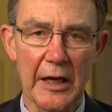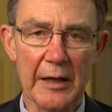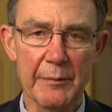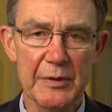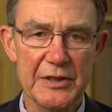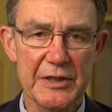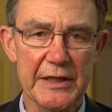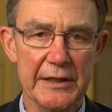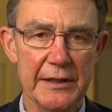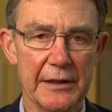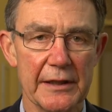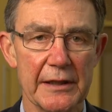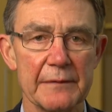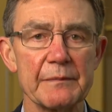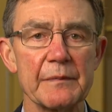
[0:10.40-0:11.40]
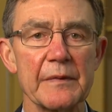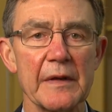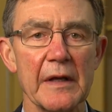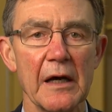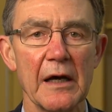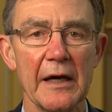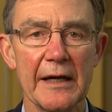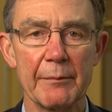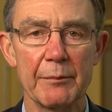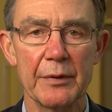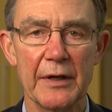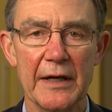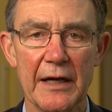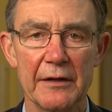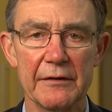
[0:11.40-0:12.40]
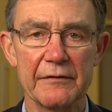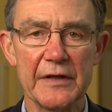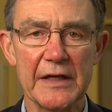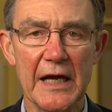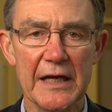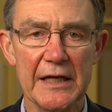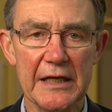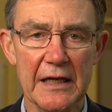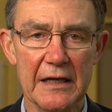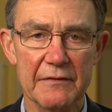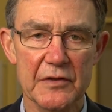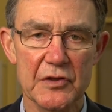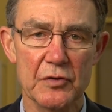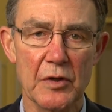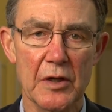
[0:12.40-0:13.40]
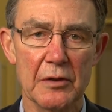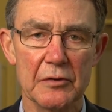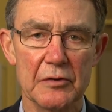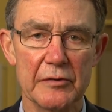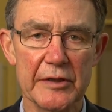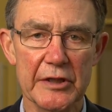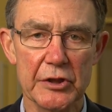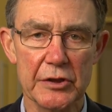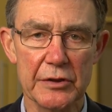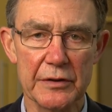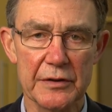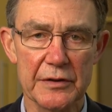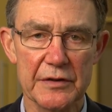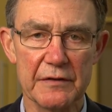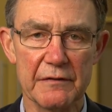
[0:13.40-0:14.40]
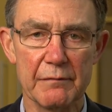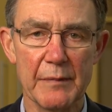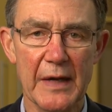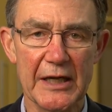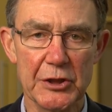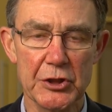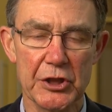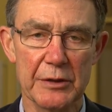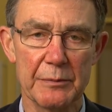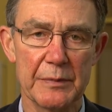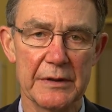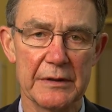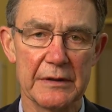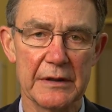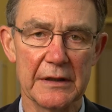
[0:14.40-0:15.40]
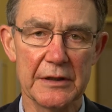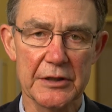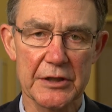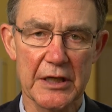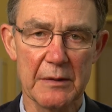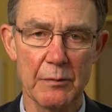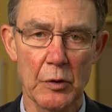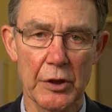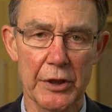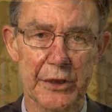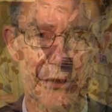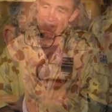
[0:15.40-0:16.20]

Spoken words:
In particular, I am proud of the ADF's strong traditions of mateship and teamwork.